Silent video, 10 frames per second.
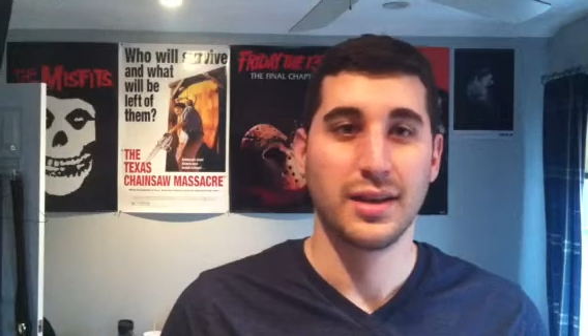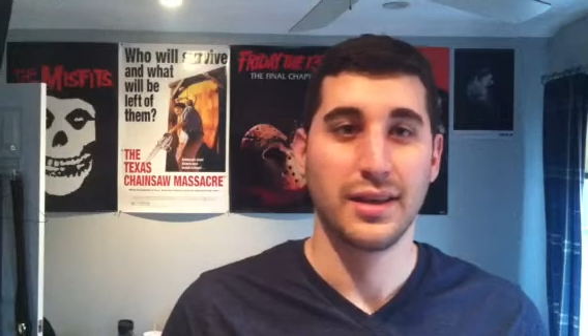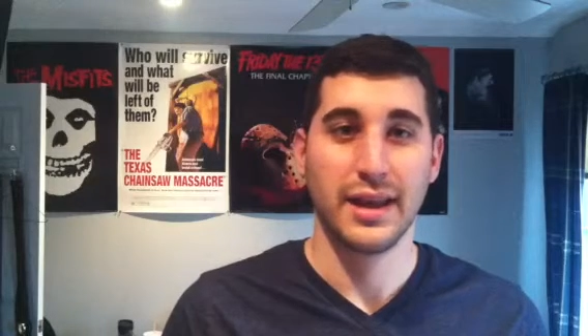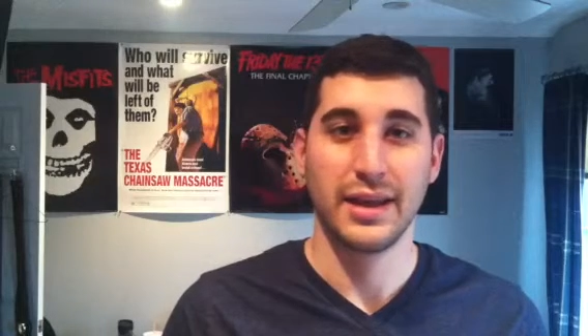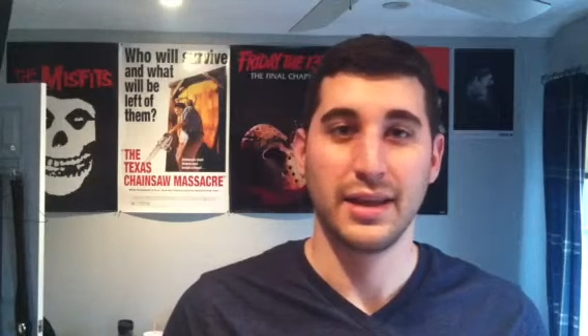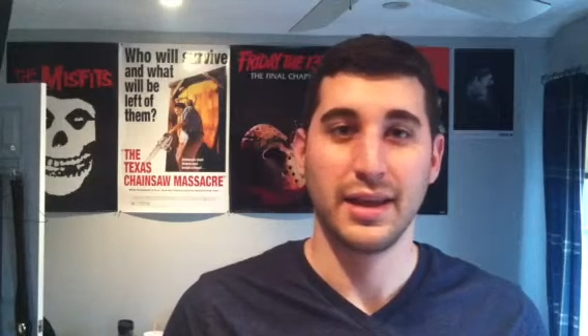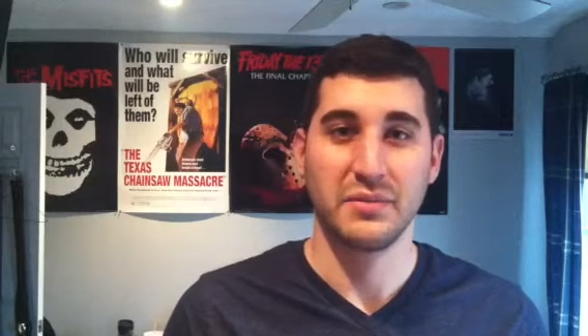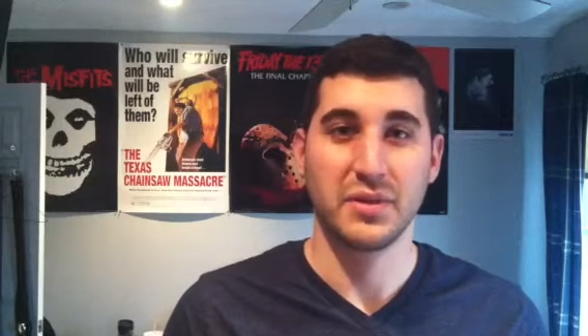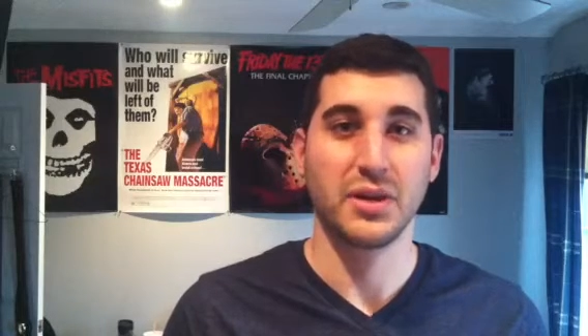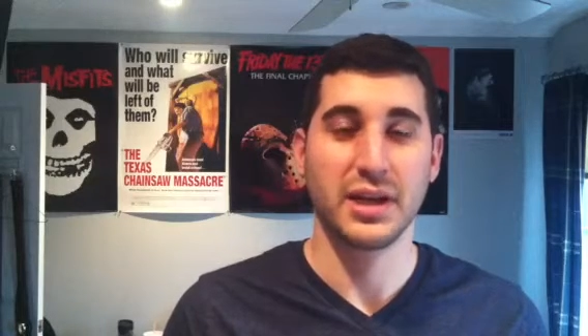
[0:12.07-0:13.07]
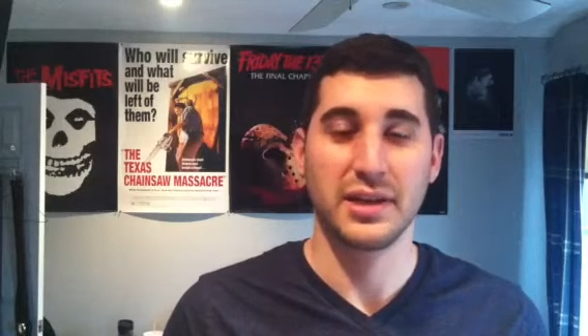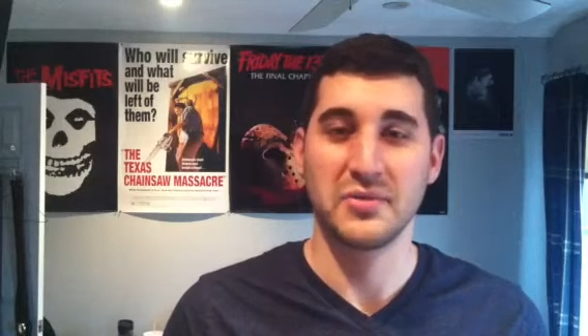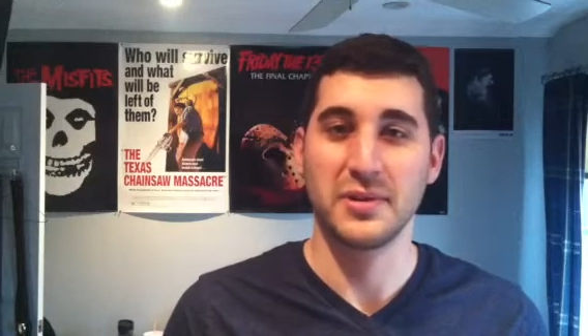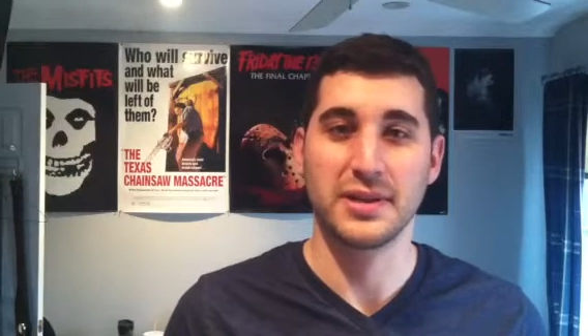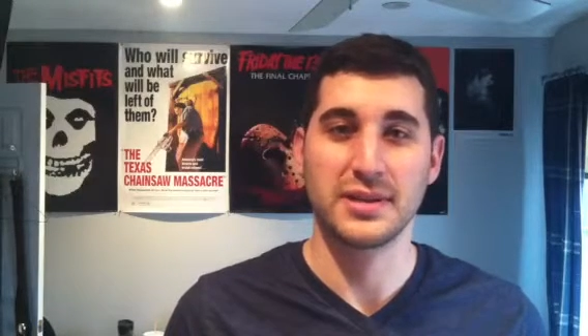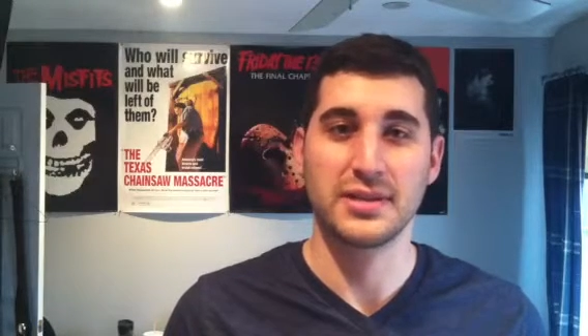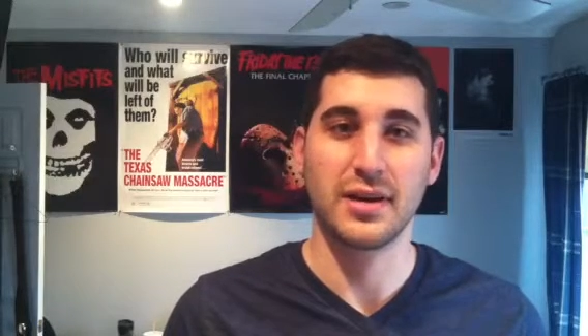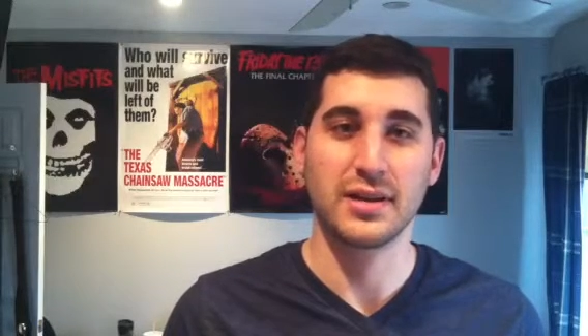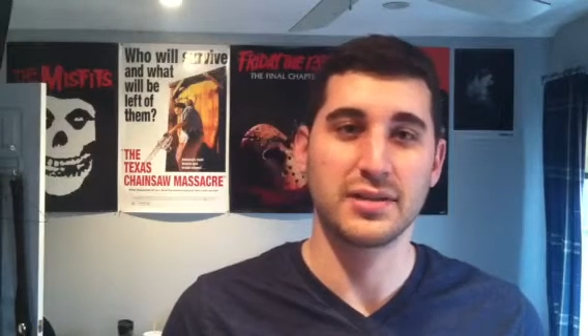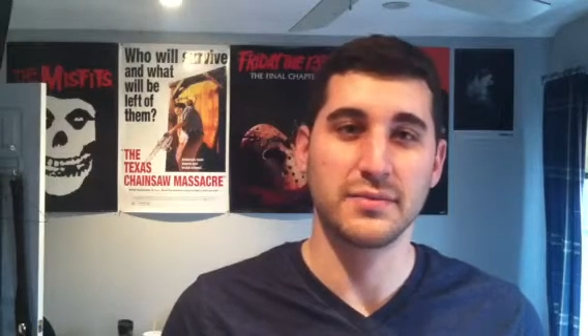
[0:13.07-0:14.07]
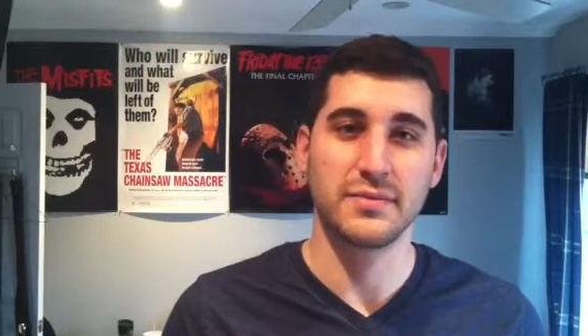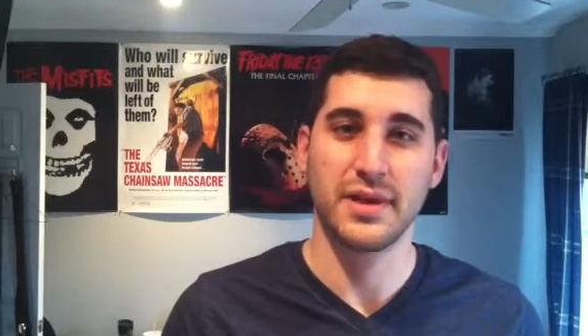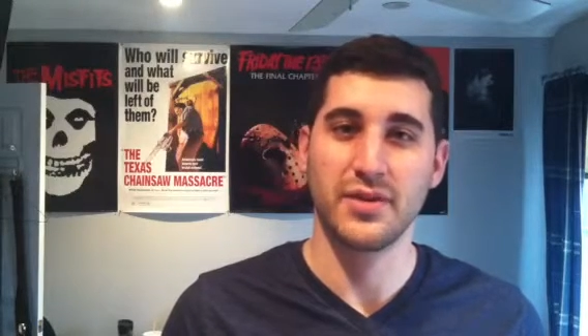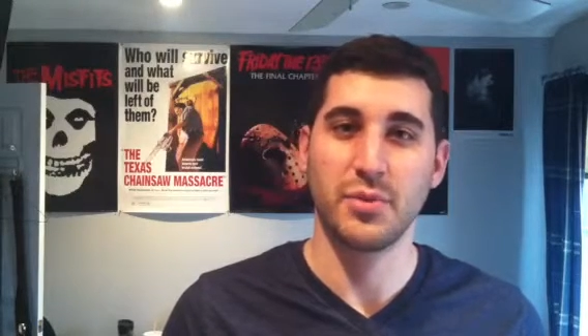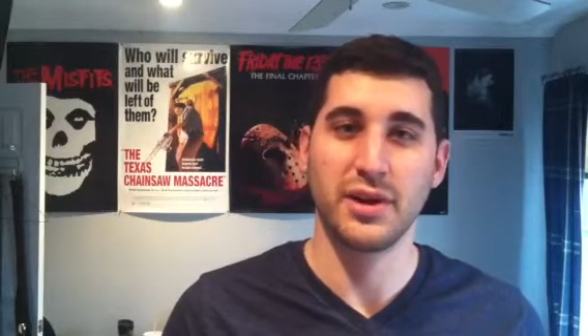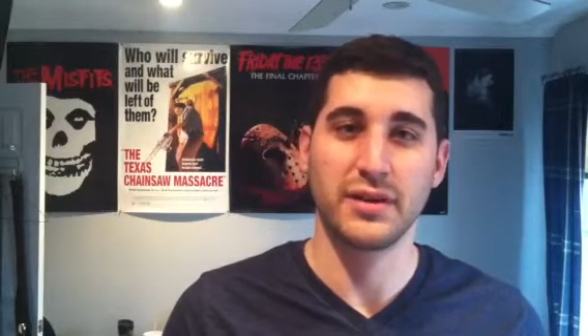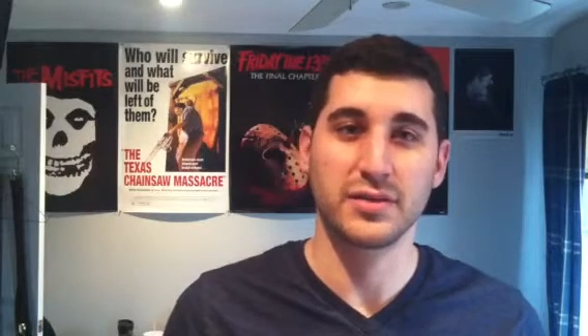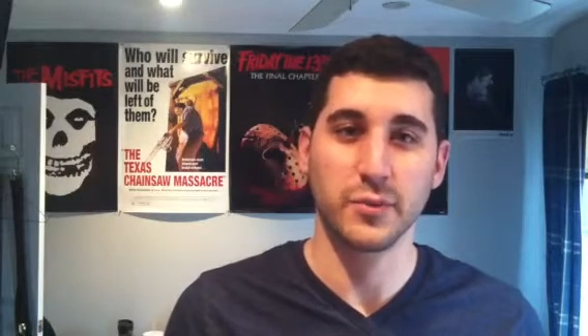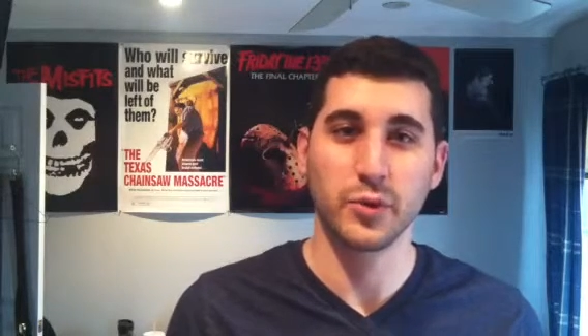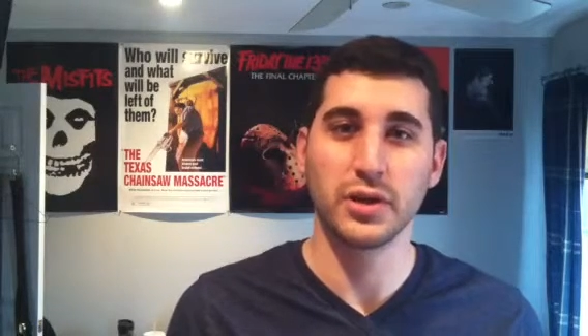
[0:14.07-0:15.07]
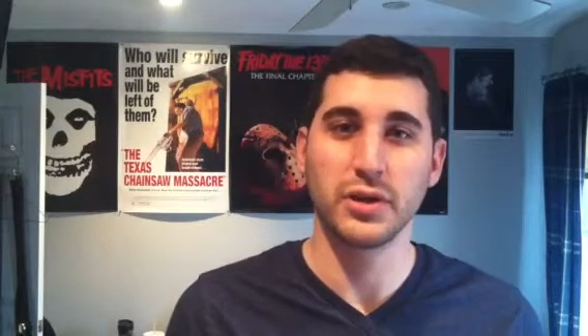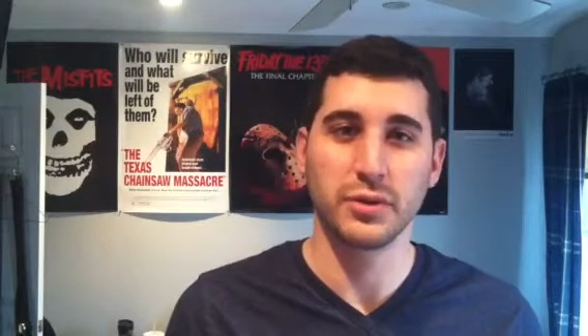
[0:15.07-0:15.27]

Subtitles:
then look into it because it's awesome and they're putting out some really,